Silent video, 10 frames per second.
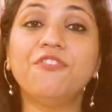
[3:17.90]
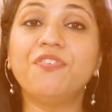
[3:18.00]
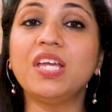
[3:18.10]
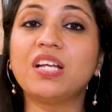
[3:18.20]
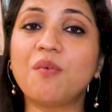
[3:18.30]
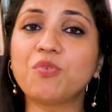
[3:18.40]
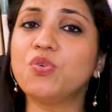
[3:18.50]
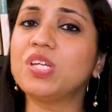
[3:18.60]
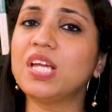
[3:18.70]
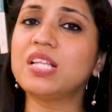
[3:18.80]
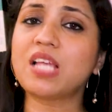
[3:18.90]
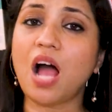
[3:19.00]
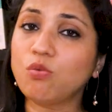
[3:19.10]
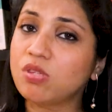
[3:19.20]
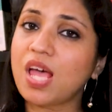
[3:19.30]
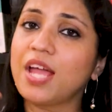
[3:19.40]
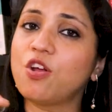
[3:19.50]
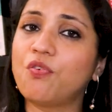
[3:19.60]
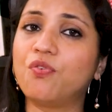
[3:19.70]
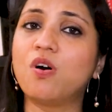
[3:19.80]
If he communicates
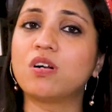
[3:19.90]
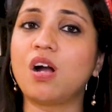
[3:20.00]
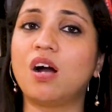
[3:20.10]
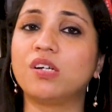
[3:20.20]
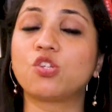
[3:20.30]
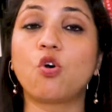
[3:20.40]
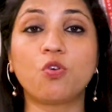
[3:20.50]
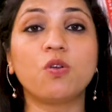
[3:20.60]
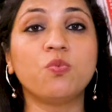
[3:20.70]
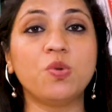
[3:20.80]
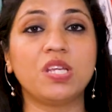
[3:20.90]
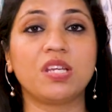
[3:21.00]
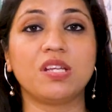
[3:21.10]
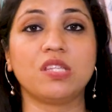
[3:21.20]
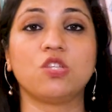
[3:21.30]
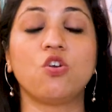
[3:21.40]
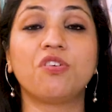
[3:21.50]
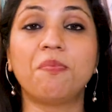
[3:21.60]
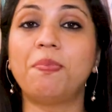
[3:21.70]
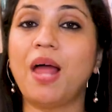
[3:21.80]
outside of work hours or on weekends,
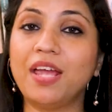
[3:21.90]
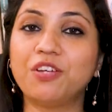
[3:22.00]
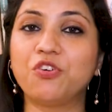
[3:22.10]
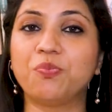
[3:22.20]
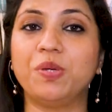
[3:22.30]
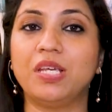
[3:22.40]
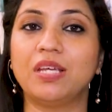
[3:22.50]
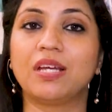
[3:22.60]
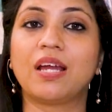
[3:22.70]
your reply could be,